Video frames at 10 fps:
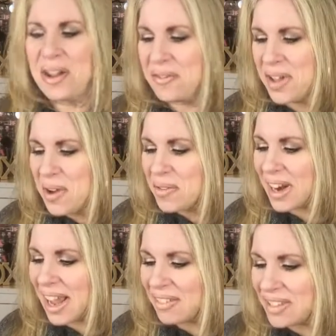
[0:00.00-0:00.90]
um,
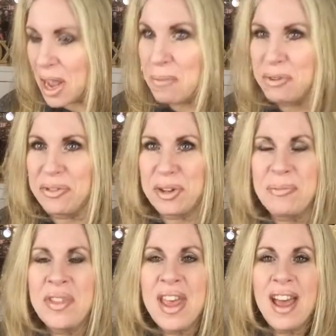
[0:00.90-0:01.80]
when I have time to
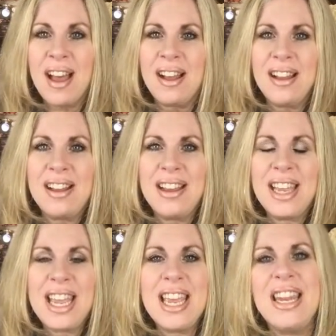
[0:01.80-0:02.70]
film, uh,
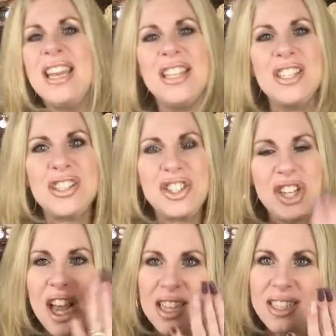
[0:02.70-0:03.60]
it is
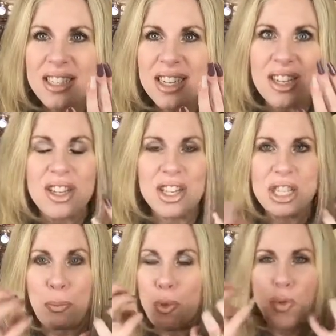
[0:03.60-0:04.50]
just
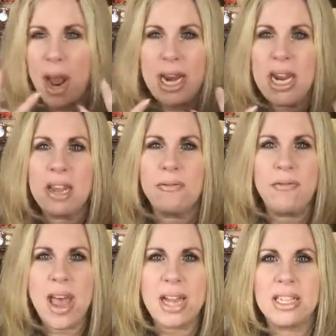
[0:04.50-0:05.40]
this brightening
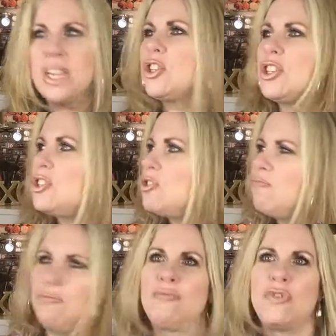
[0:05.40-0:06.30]
effect and it's just
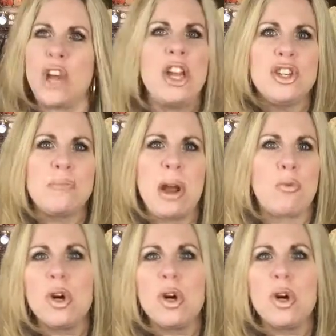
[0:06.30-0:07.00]
changed my